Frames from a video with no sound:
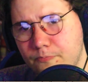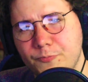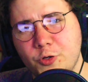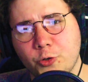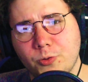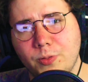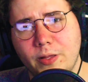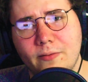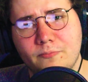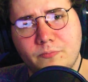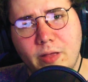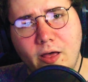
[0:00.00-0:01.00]
your
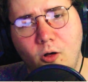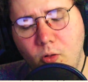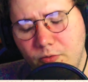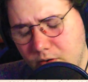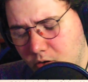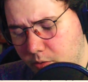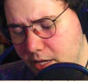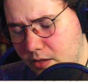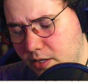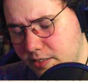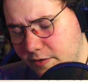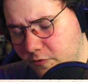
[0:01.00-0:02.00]
limb health and all that,
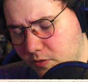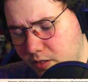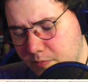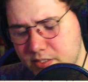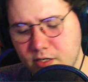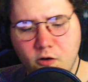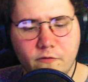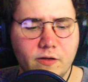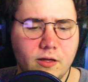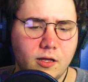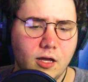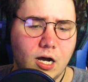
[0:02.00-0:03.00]
like different limbs health.
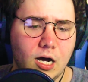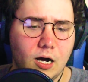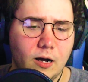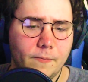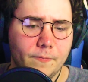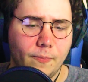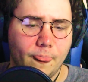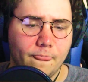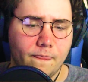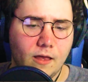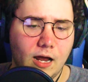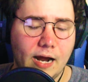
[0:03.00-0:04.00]

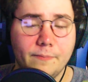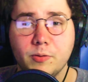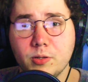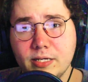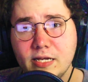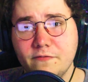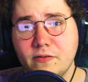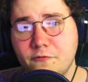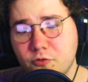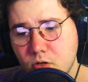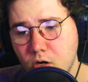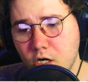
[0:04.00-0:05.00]
I believe
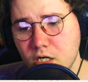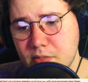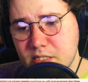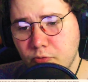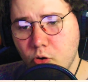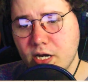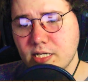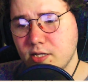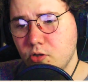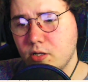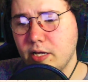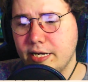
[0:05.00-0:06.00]
if your arm is broken, because it
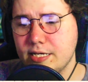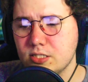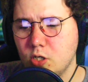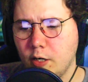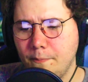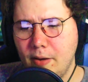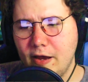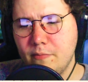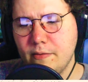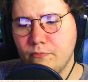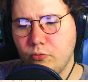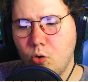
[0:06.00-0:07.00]
looked like his arm may have
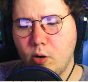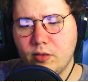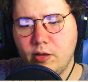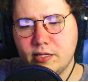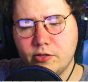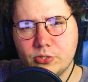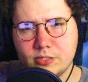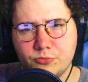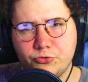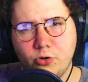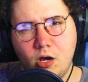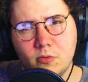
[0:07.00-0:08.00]
been broken, like there's some
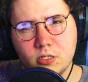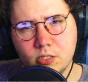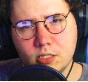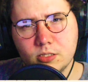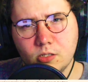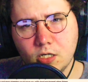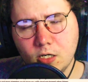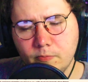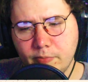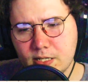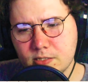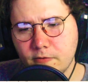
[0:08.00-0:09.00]
trauma to his arm
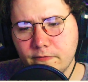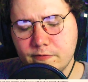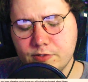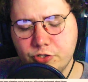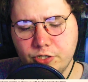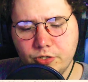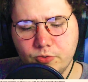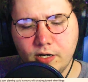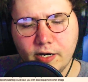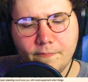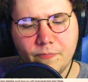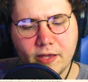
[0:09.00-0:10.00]
based off of his
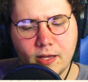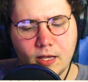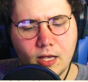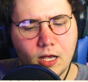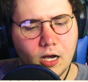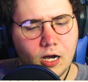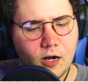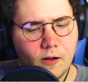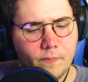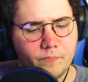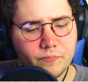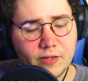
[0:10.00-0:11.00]
GUI.
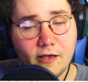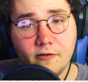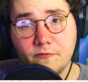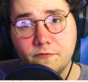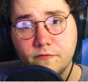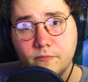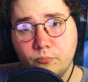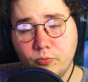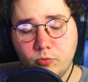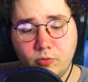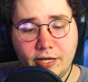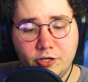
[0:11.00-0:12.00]
If
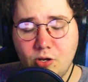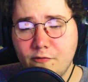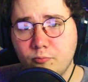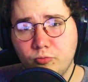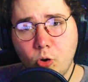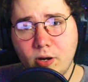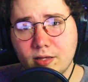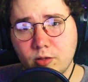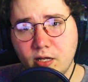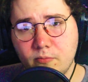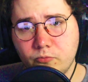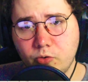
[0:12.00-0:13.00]
like you have a broken
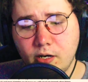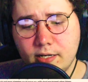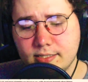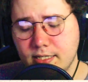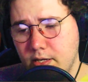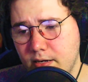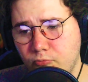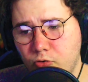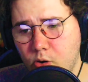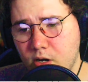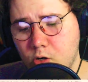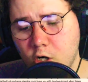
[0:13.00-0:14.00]
limb, right, say like a
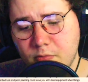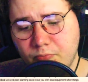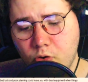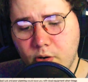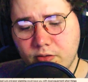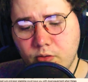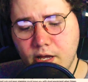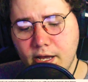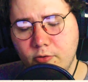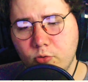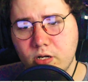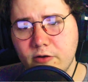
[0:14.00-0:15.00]
broken arm, a broken
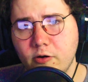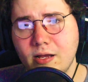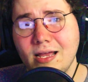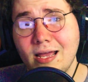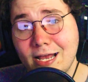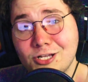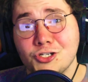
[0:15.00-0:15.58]
leg or whatever, it